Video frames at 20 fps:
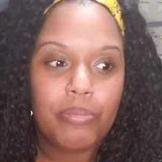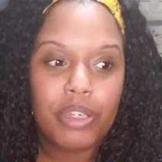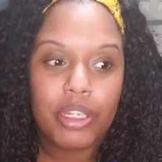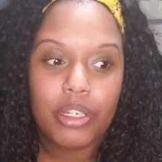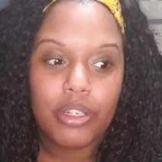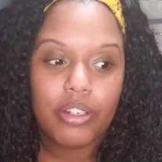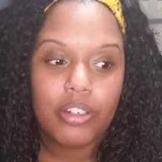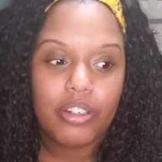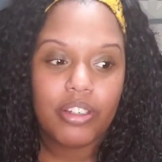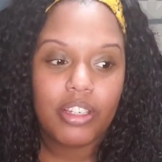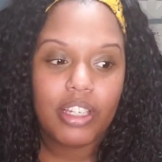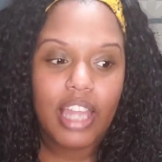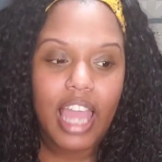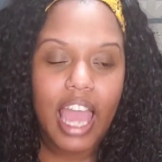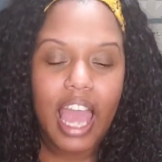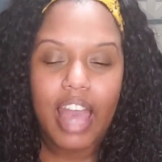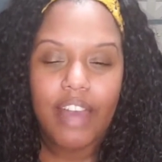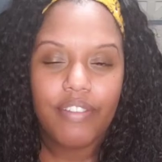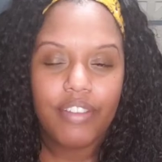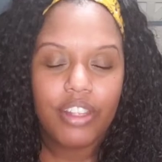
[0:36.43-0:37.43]
been
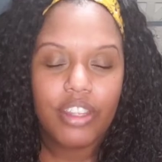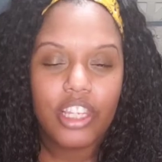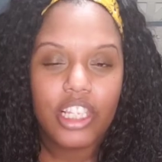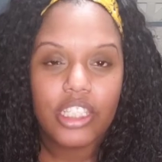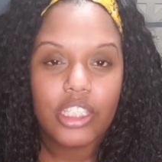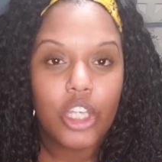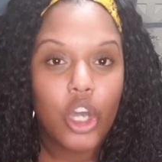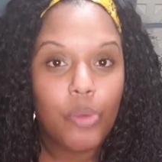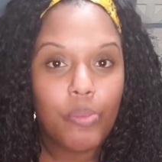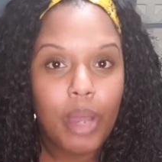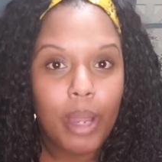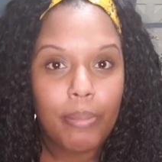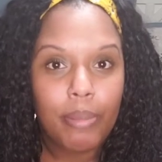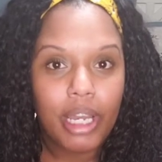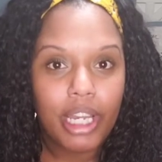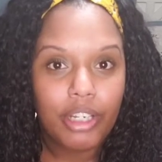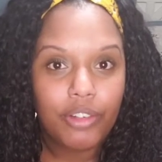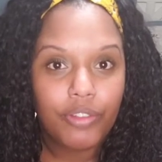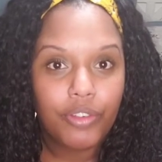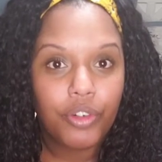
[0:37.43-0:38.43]
having this on my
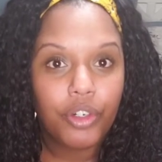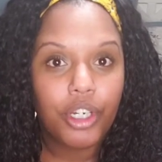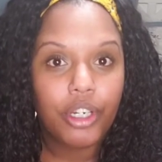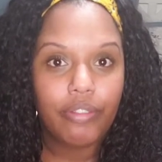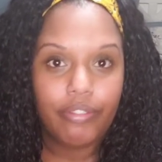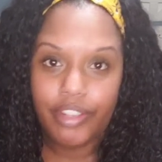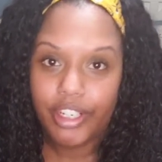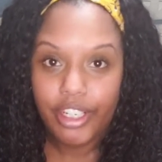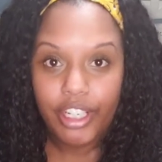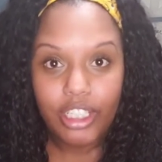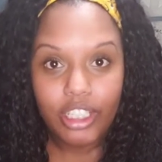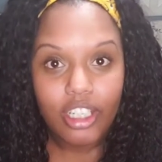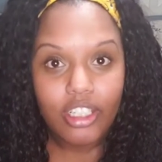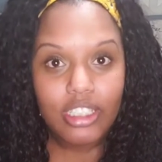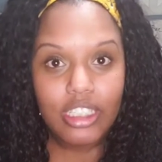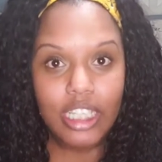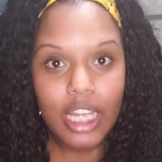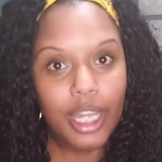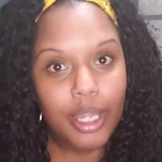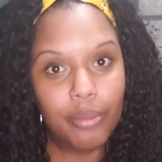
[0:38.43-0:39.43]
mind for a very
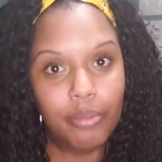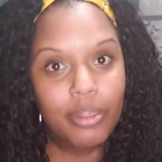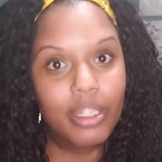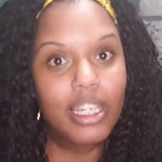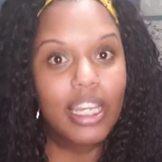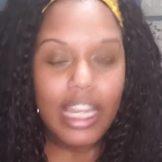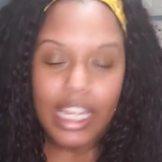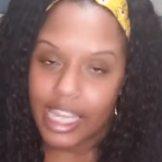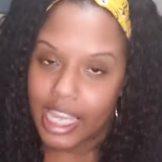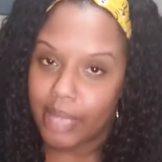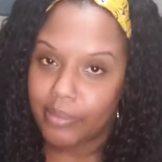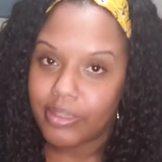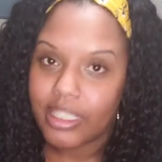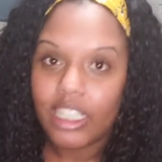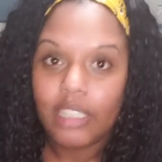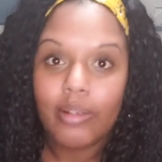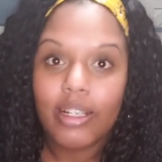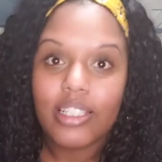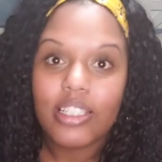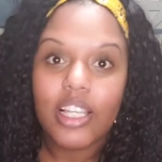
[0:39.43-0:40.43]
long time, kept
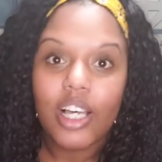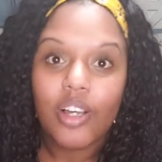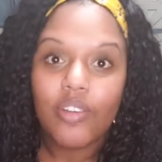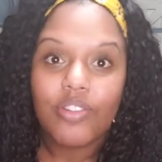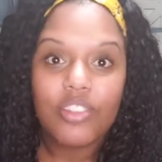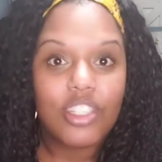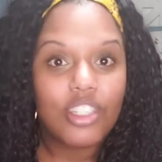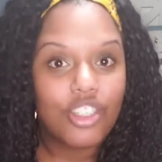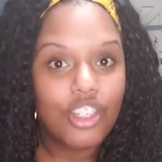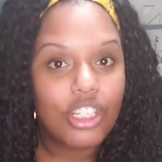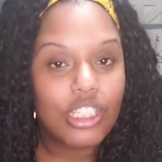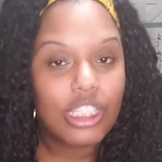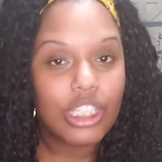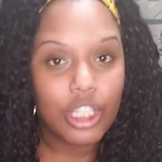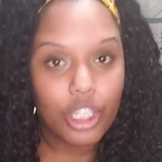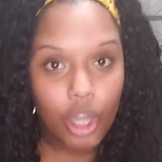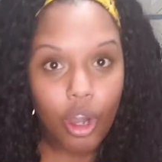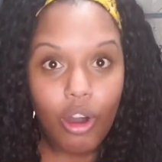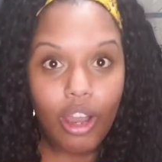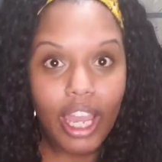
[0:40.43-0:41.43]
telling myself to
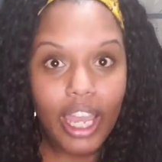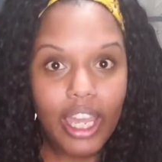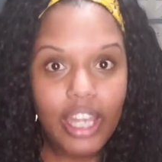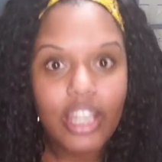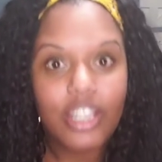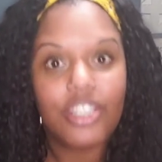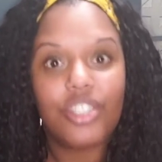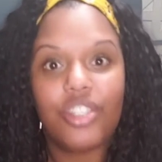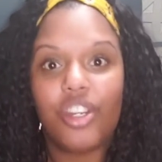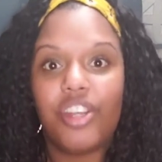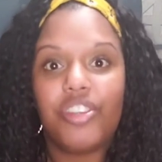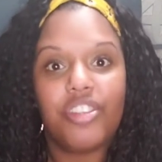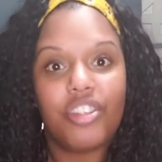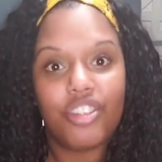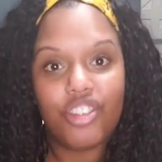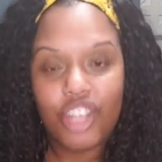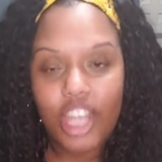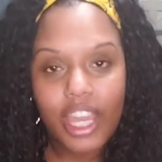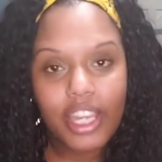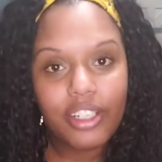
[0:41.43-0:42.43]
just go ahead and start the
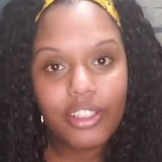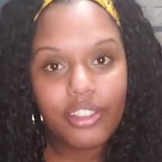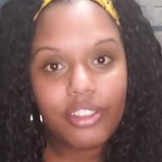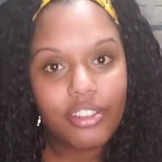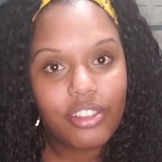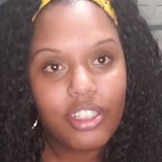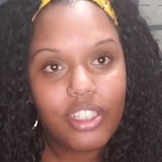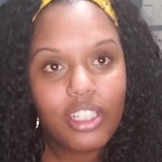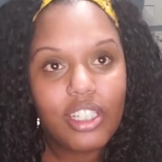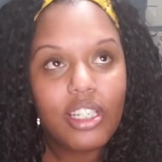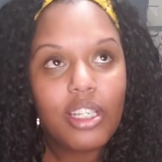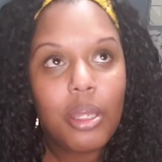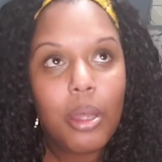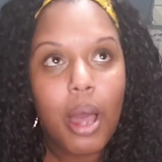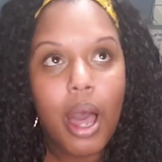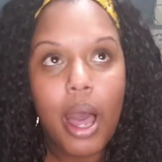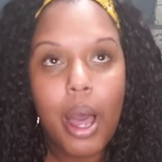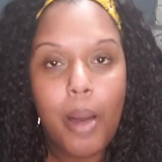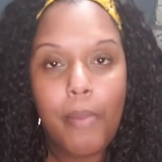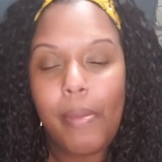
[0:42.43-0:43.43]
channel.
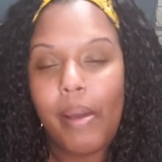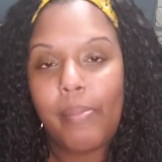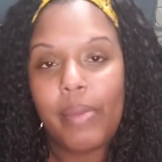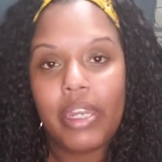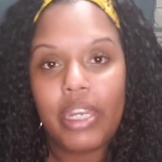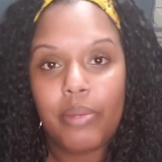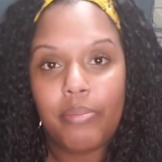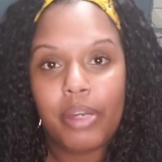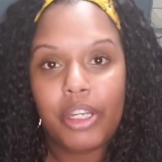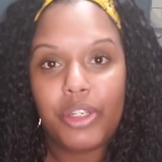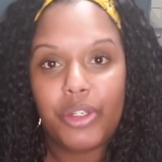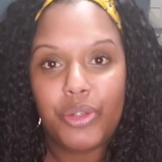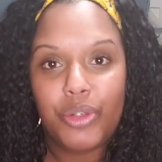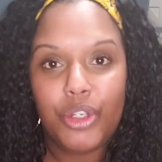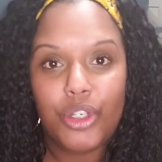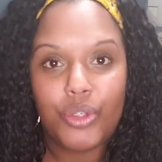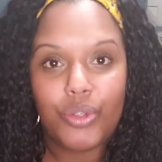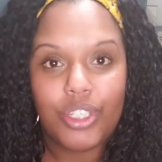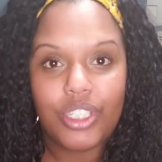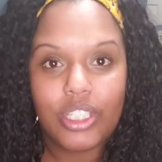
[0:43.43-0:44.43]
I made it my New
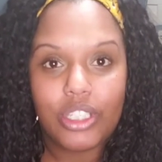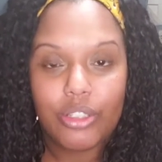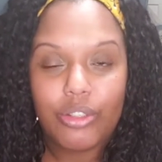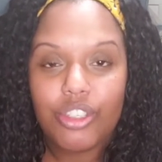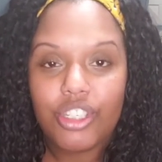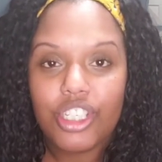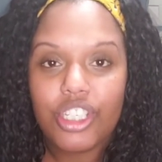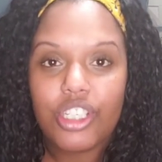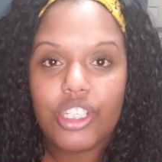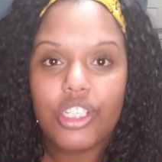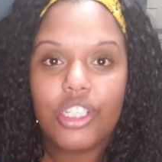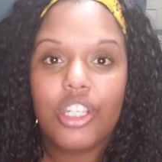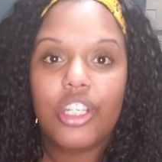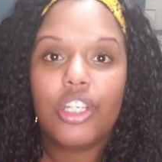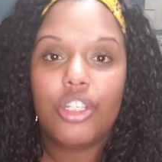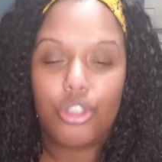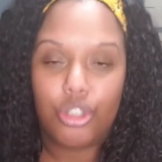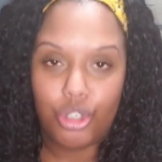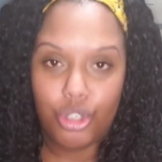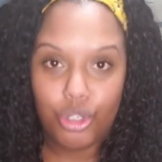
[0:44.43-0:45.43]
Year's resolution
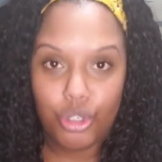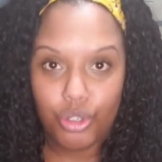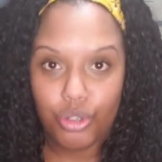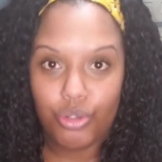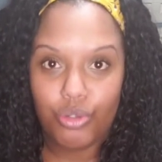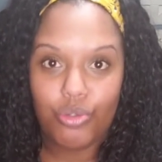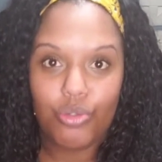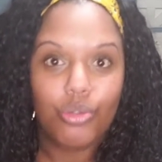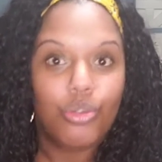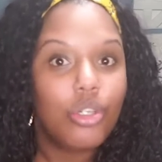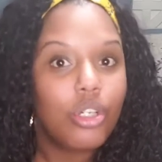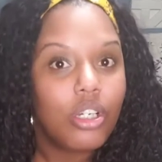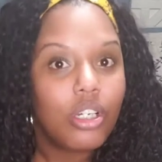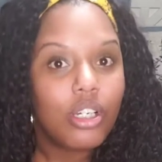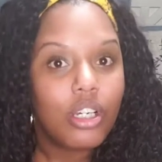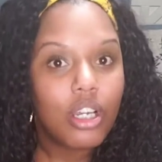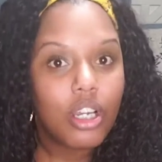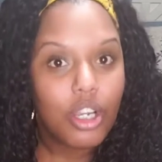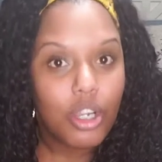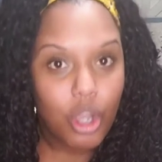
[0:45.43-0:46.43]
to
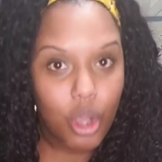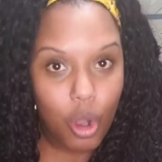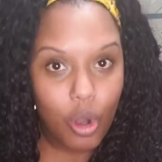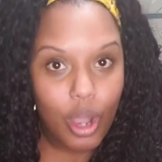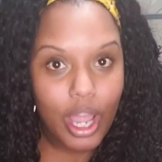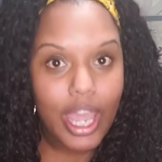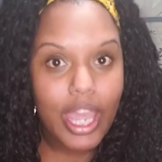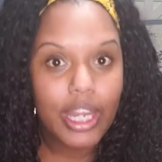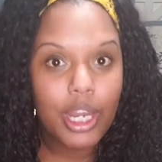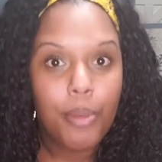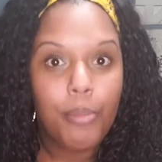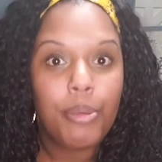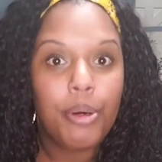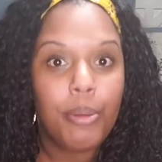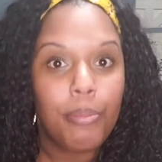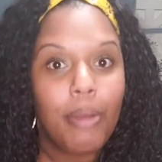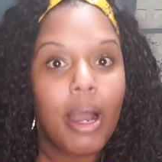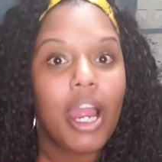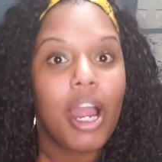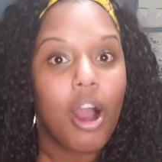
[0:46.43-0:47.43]
go ahead and
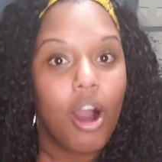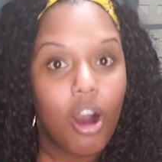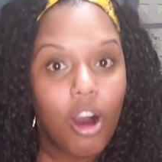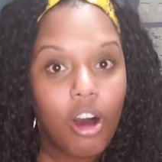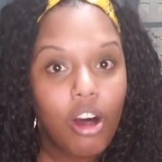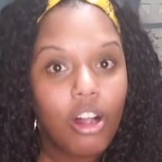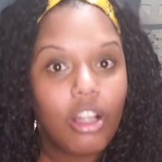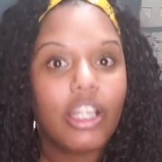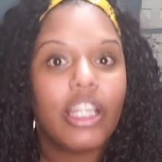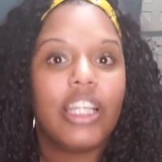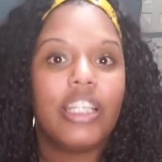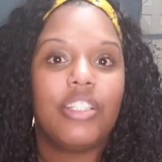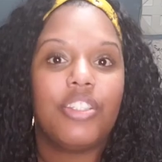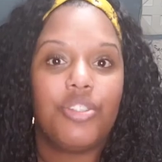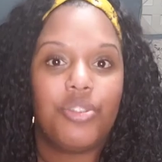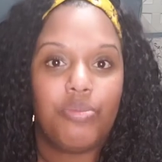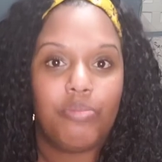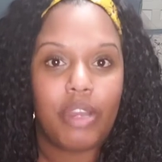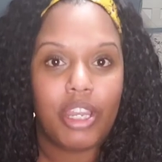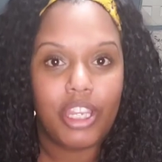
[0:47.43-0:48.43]
put my all
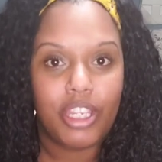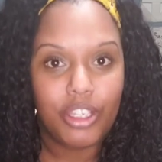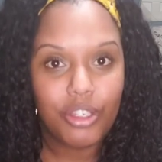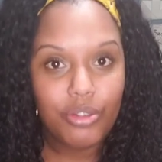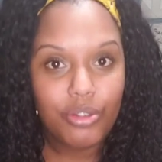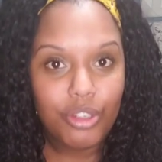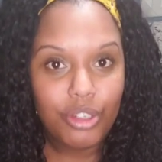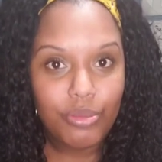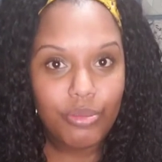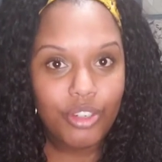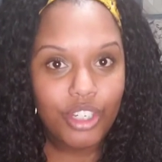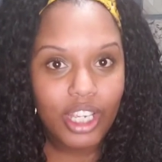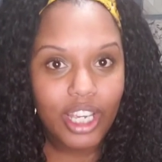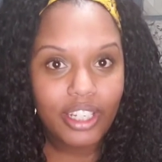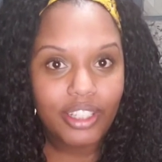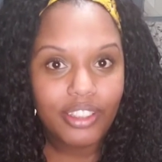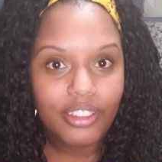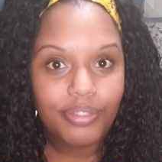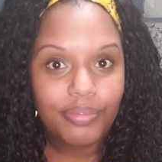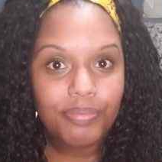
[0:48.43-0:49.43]
into my YouTube
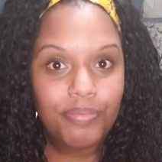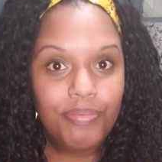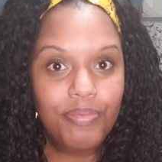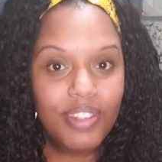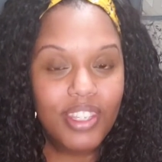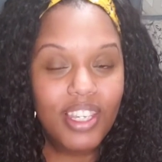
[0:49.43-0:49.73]
channel